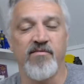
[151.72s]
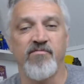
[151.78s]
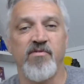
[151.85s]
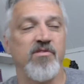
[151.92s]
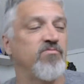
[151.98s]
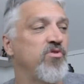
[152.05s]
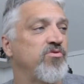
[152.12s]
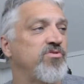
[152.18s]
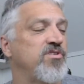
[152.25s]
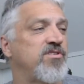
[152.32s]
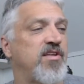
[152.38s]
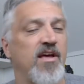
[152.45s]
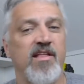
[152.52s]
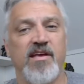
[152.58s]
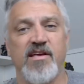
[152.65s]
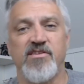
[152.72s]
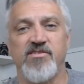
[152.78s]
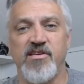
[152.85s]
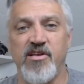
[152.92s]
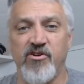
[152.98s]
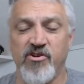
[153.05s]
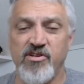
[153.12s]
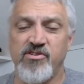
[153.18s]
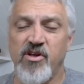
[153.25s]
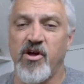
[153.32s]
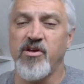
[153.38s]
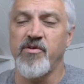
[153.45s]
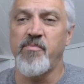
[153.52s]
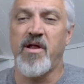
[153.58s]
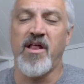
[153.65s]
He moves his tail like a cedar. He's
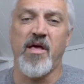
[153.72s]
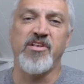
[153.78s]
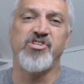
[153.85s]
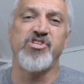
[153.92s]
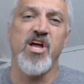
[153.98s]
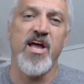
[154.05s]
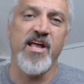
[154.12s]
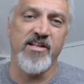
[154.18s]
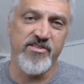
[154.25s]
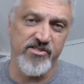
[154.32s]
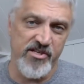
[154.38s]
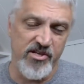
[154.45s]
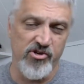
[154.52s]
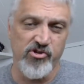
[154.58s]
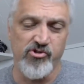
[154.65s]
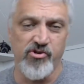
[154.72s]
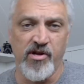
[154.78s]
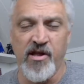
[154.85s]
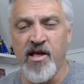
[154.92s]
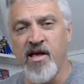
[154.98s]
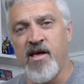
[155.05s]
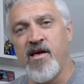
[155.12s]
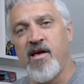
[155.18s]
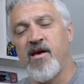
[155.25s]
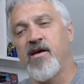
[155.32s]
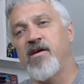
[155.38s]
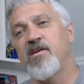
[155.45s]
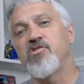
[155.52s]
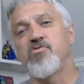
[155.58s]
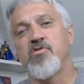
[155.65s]
talking about a giant cedar tree.
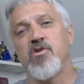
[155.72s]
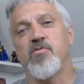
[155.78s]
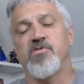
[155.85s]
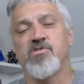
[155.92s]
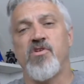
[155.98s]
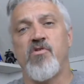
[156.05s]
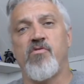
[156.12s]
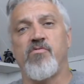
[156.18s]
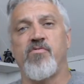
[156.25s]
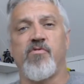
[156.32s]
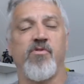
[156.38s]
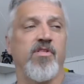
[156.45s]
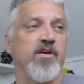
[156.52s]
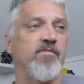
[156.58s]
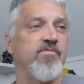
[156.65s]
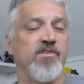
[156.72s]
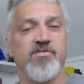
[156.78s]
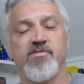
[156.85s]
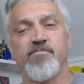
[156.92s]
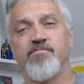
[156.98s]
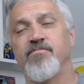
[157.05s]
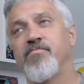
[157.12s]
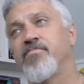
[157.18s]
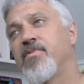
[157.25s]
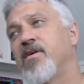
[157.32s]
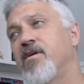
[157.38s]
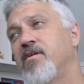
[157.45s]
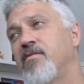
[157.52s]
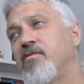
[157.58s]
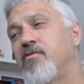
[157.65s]
Israel was known for
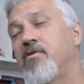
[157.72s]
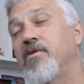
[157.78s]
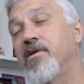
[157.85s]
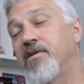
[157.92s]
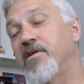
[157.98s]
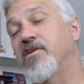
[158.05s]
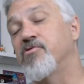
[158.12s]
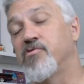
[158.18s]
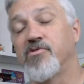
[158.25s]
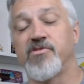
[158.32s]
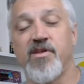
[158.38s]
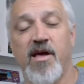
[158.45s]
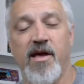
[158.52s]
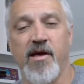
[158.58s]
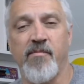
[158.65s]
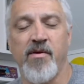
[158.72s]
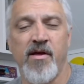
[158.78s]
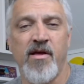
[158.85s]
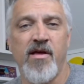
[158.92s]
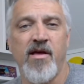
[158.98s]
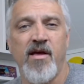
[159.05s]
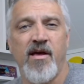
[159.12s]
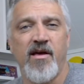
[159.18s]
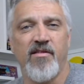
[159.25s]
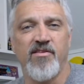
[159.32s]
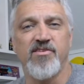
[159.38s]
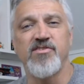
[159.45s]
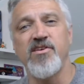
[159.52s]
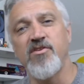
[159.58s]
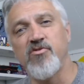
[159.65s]
or in Israel's time, the
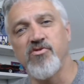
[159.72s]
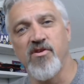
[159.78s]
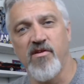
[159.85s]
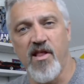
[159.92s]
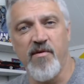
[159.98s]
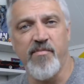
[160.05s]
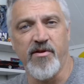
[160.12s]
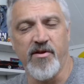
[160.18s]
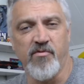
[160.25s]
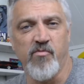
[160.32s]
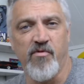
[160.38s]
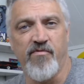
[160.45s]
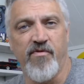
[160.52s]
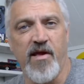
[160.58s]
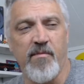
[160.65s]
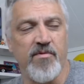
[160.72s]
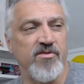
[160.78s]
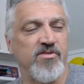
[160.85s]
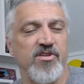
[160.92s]
cedars of Lebanon were famous.